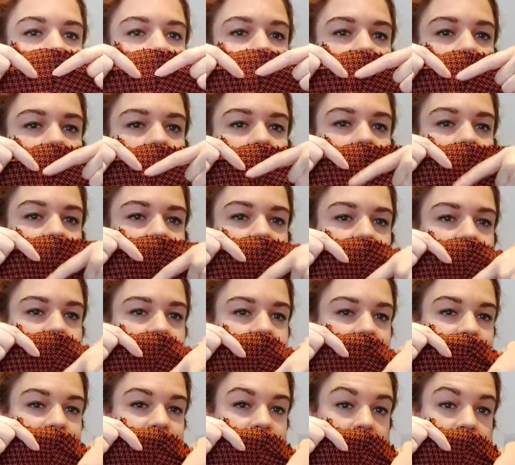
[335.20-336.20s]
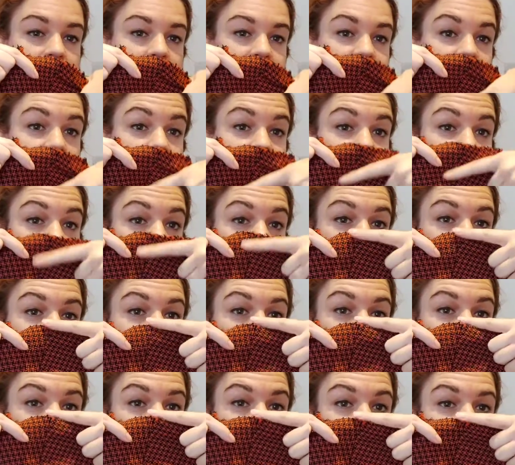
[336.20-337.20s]
This is the first straight
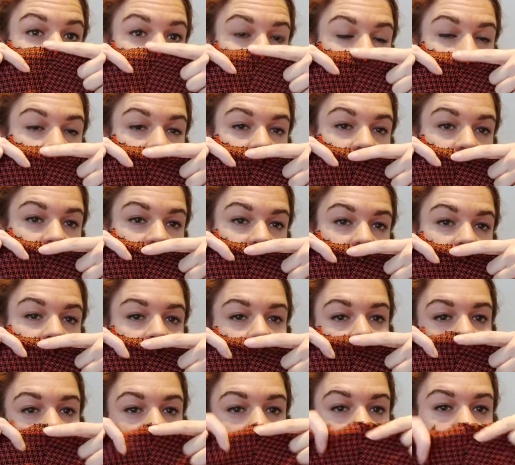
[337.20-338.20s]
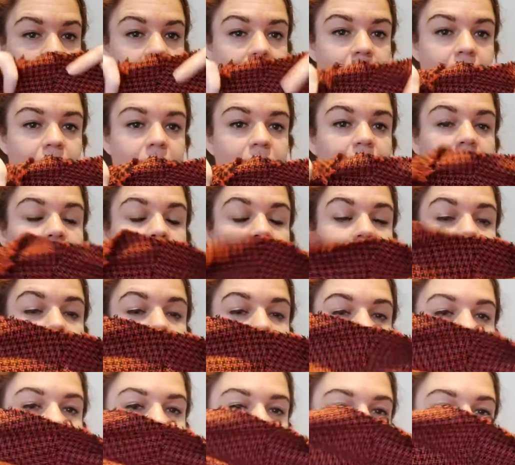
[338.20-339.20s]
line that we stitched together.
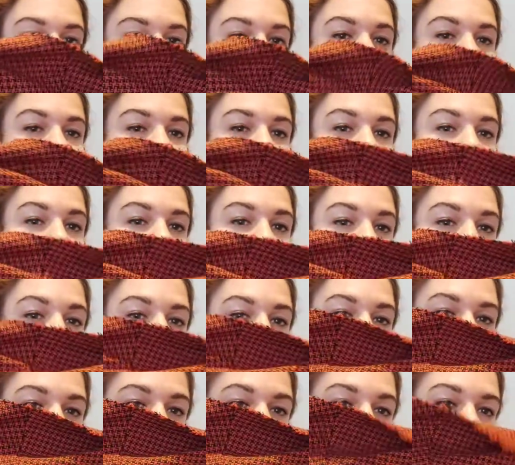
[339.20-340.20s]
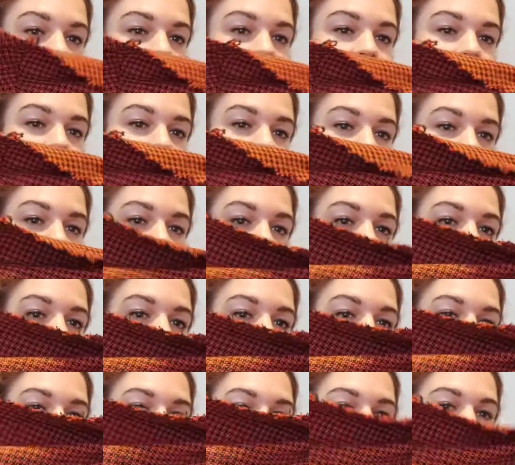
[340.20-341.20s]
I then pinned the
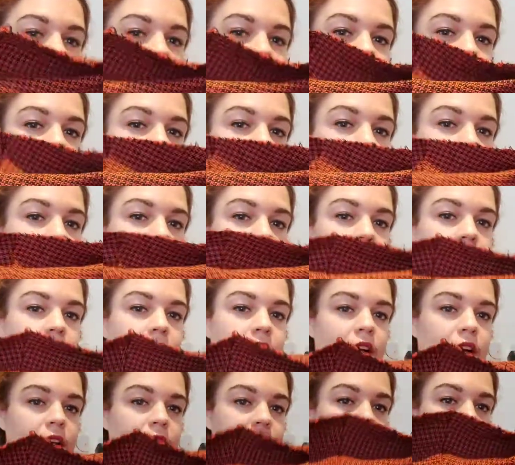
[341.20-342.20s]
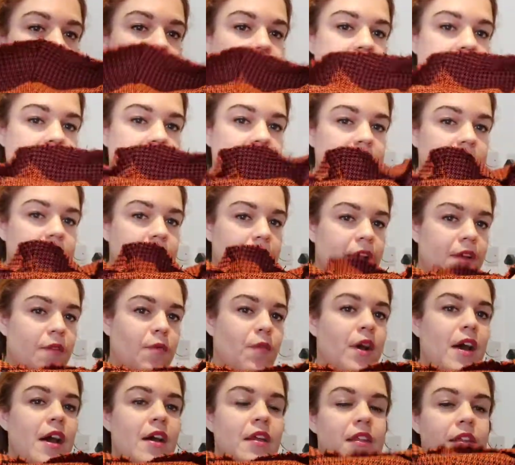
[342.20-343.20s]
remaining collar piece, like
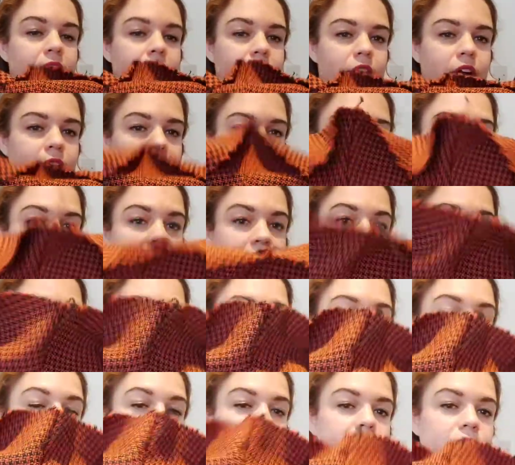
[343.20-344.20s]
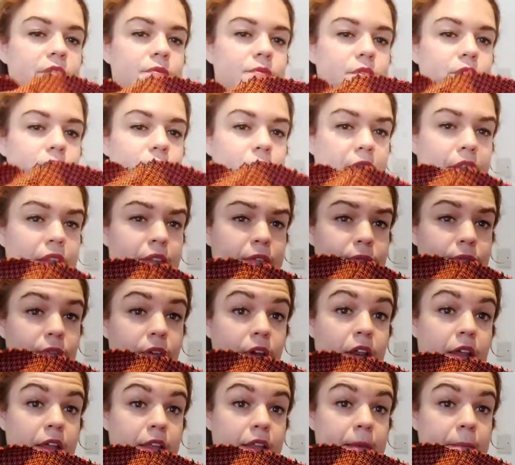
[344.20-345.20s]
where the kind of gap was between the
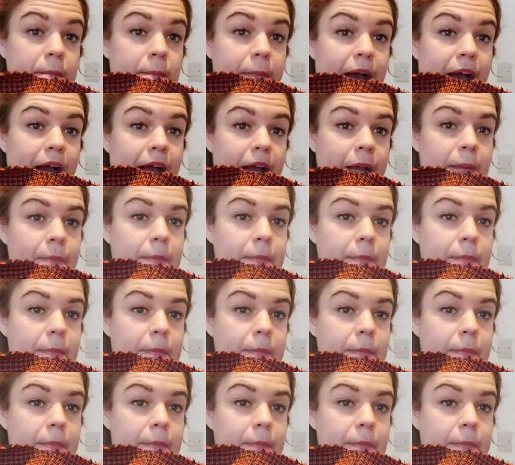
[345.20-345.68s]
front and the back